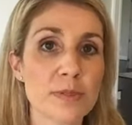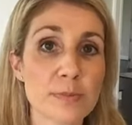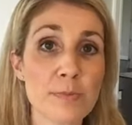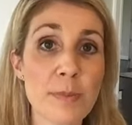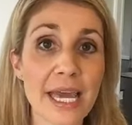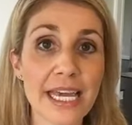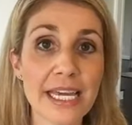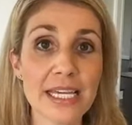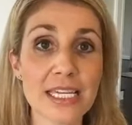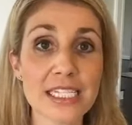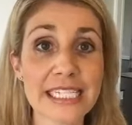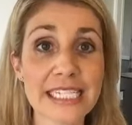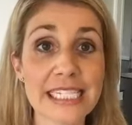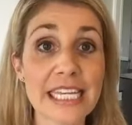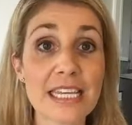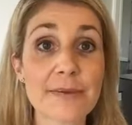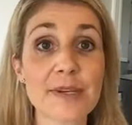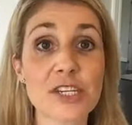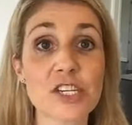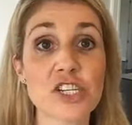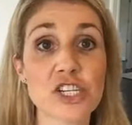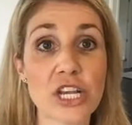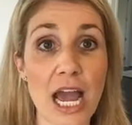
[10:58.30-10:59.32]
Make a
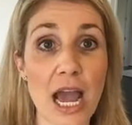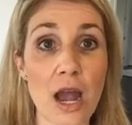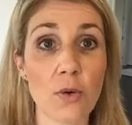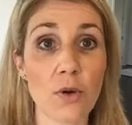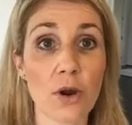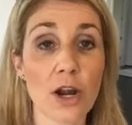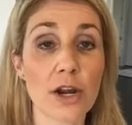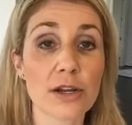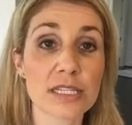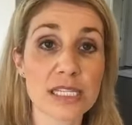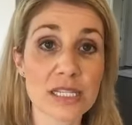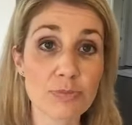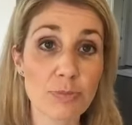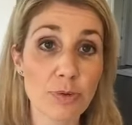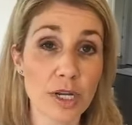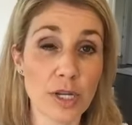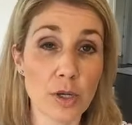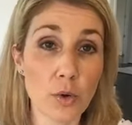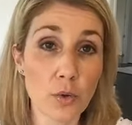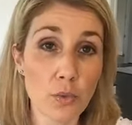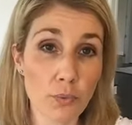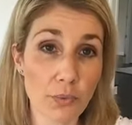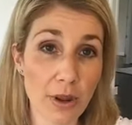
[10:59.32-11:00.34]
steamy shower.
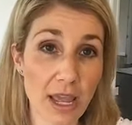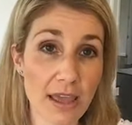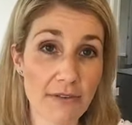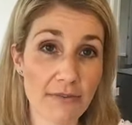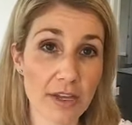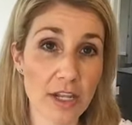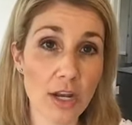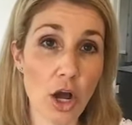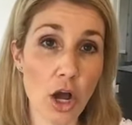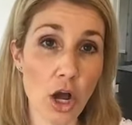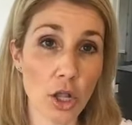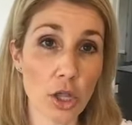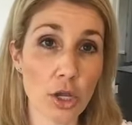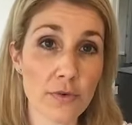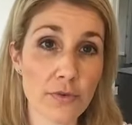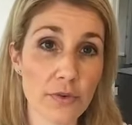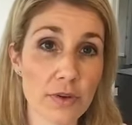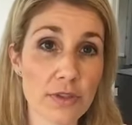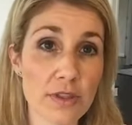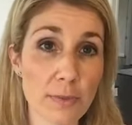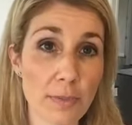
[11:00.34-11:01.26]
Sprinkle Raven all over